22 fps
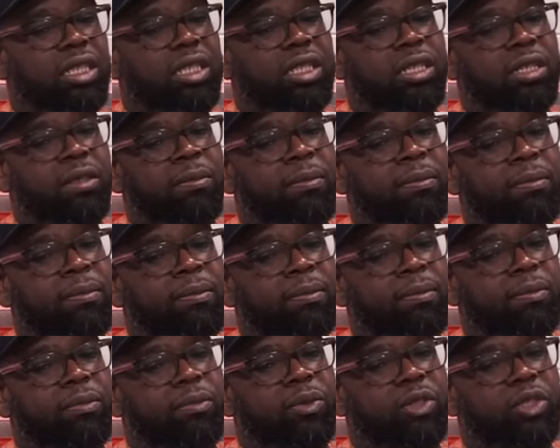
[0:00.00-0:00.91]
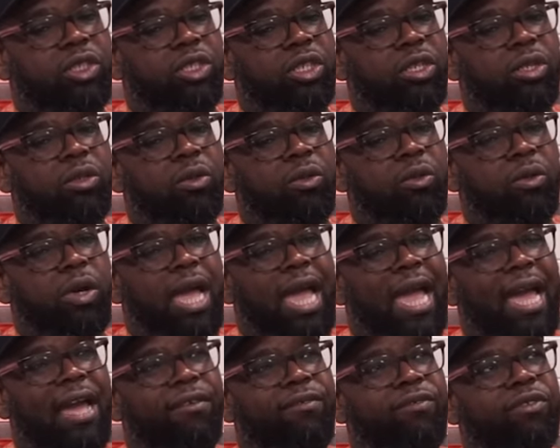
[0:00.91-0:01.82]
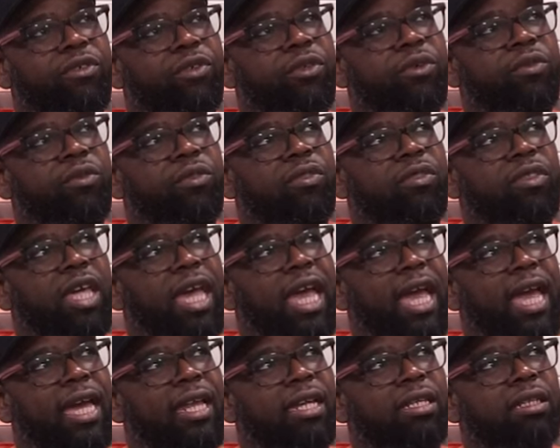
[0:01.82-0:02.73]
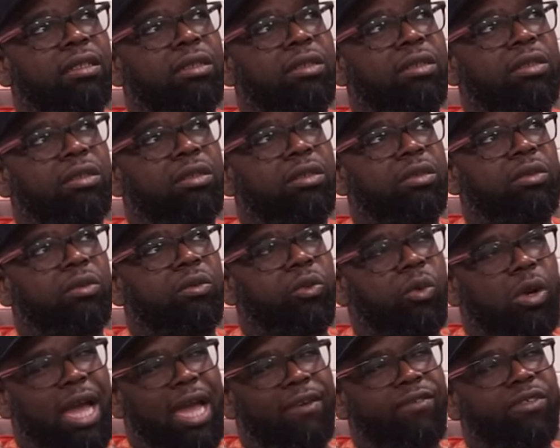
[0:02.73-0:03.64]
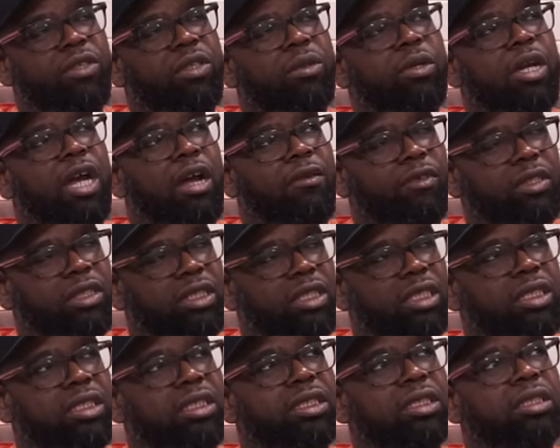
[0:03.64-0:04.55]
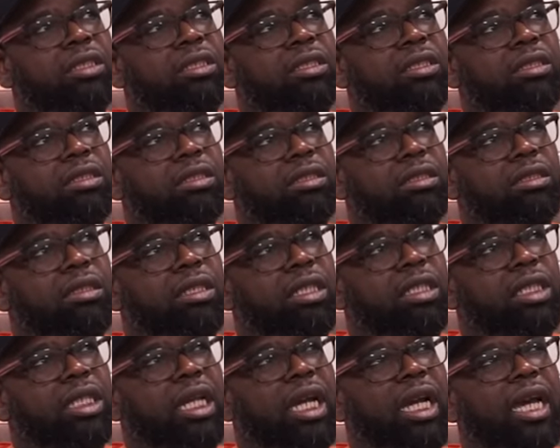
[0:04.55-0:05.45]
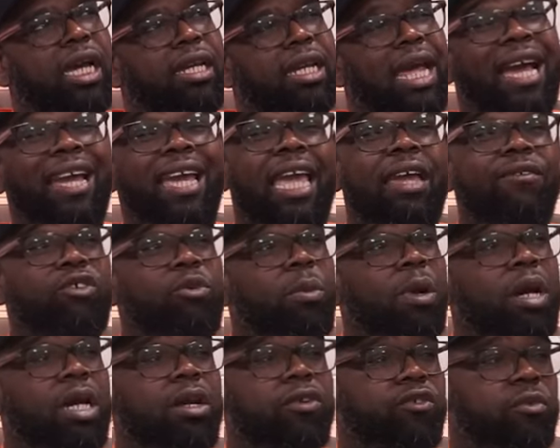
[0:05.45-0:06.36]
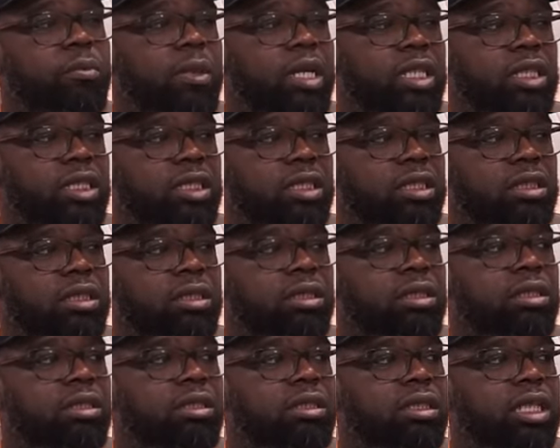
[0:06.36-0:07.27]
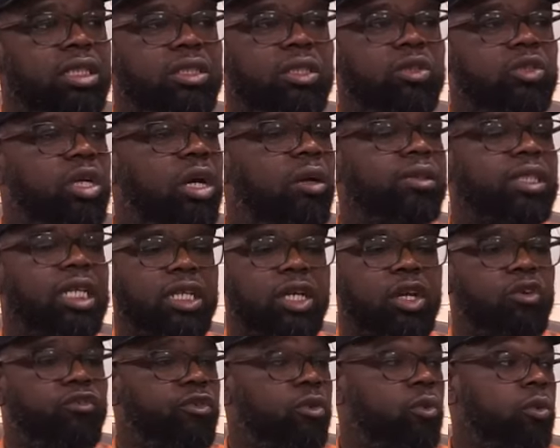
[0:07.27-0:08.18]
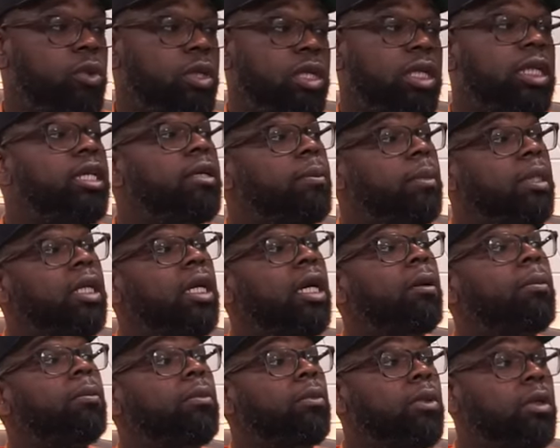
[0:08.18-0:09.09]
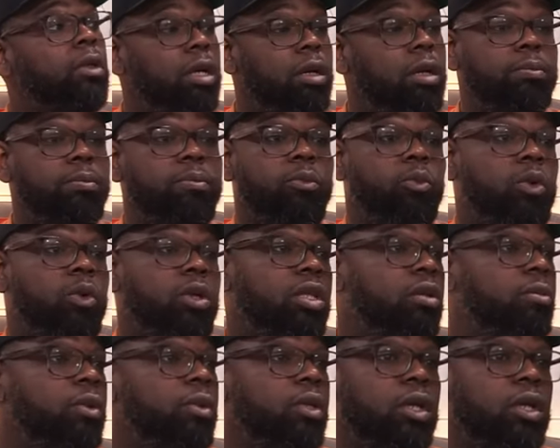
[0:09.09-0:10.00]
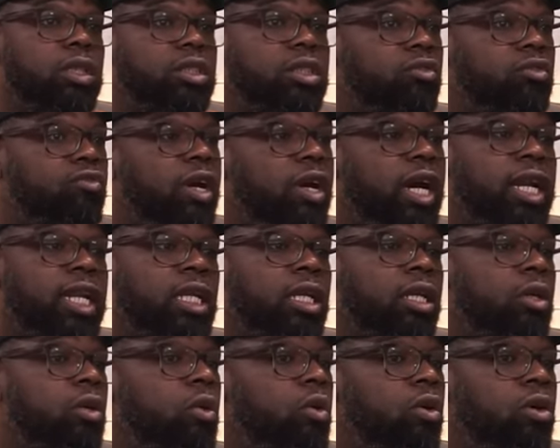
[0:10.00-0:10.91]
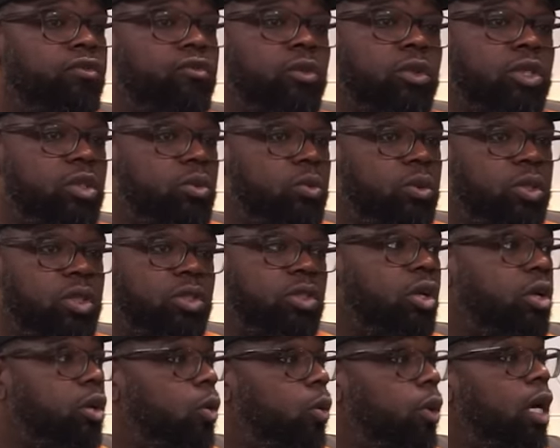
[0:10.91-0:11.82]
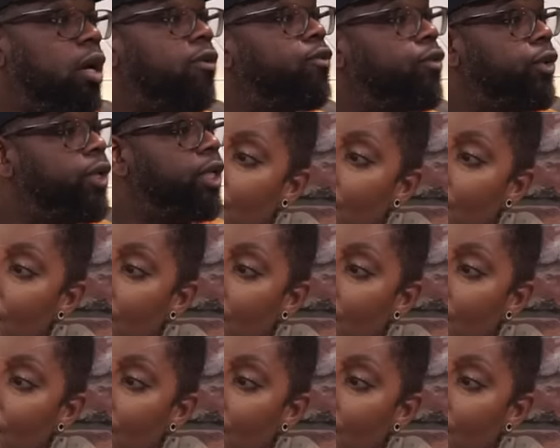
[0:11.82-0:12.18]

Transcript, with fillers: um so after that well after the conversation i think i had i gave you my information i told you i was like yo if you wanted to hit me up uh, whether it regards to writing or if you just want to talk or whatever it